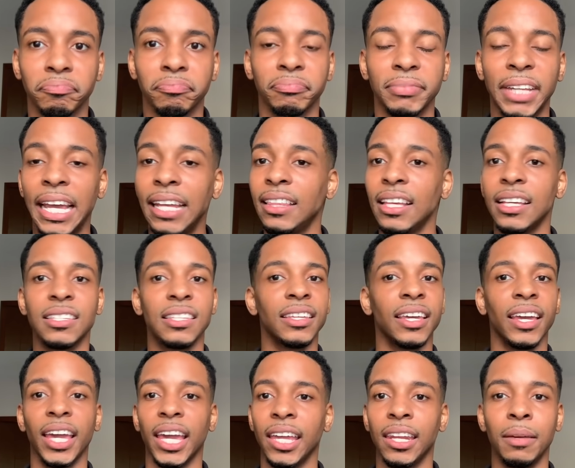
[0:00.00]
it doesn't
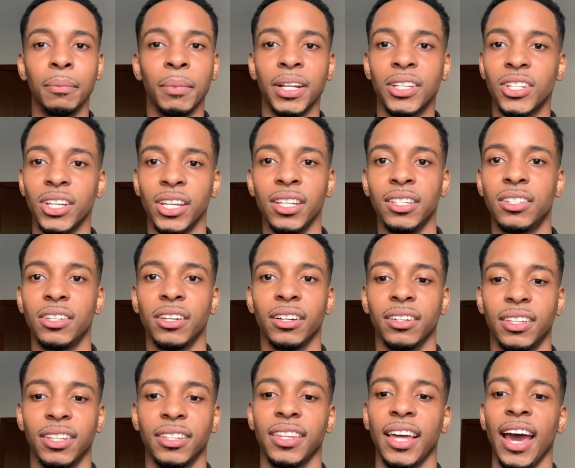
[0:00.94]
get any much easier
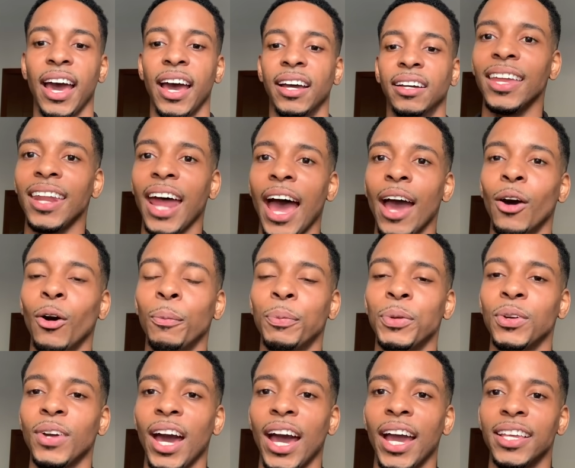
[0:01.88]
than that. I hope you
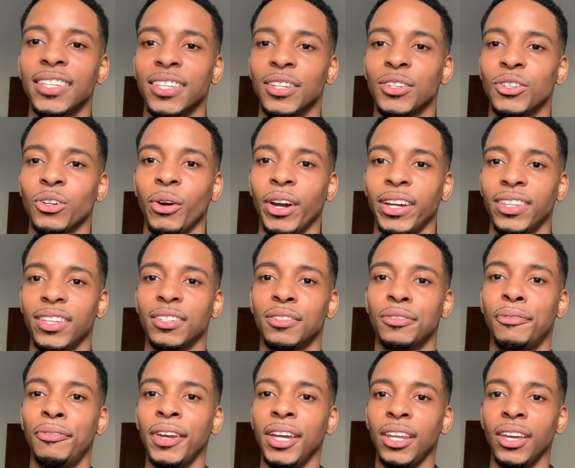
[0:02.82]
guys enjoyed this
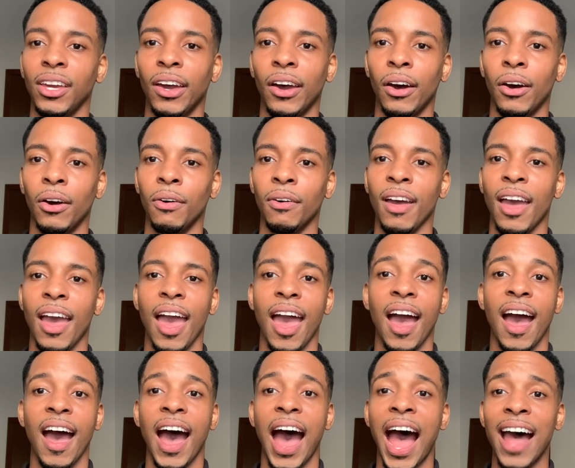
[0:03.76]
video.
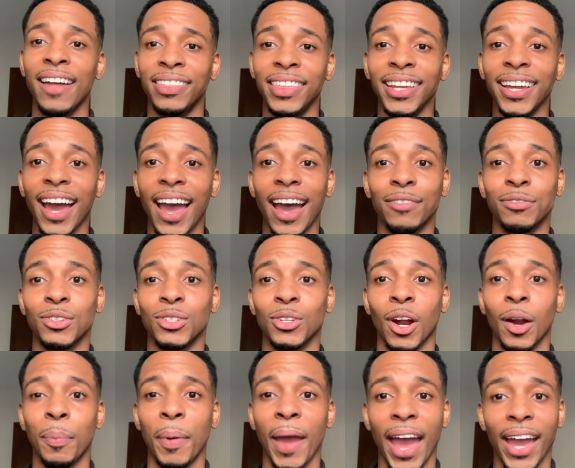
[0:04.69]
I think I have to
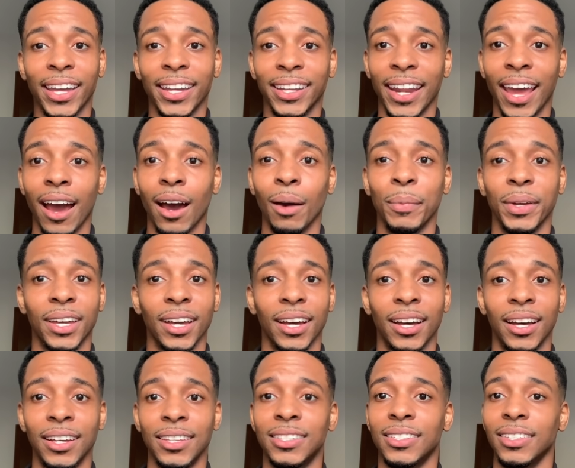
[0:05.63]
start packing now
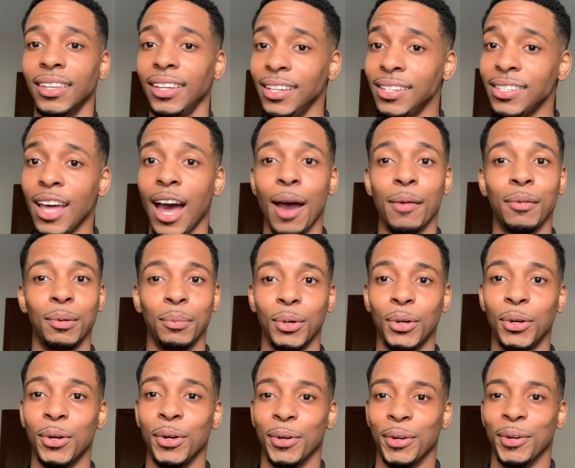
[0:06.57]
because it's time to
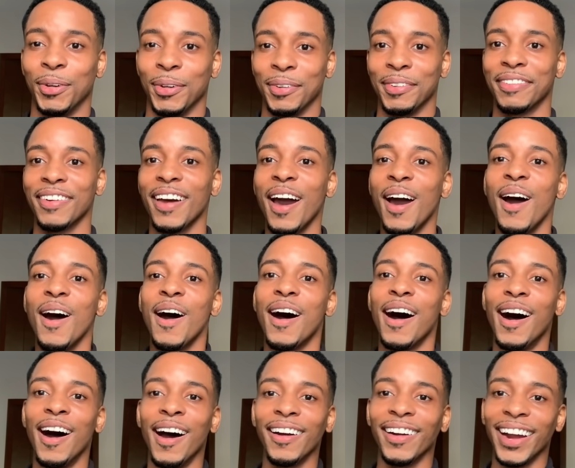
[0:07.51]
move.
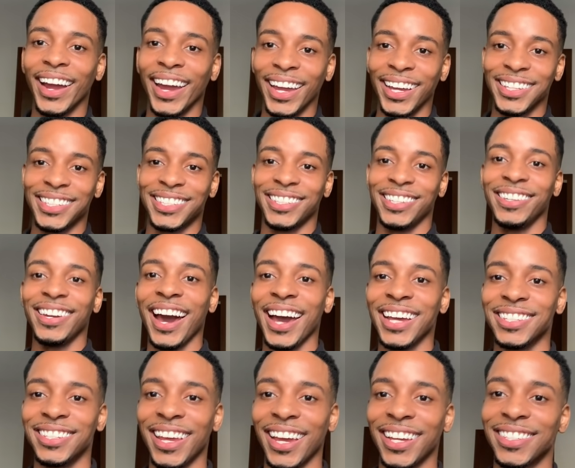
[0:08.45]
All right, see you
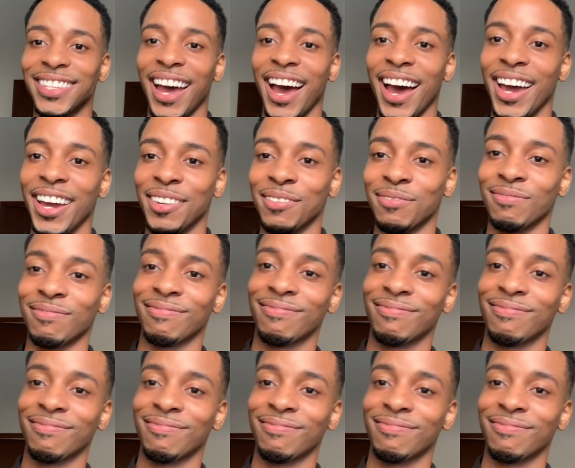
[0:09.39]
guys next time.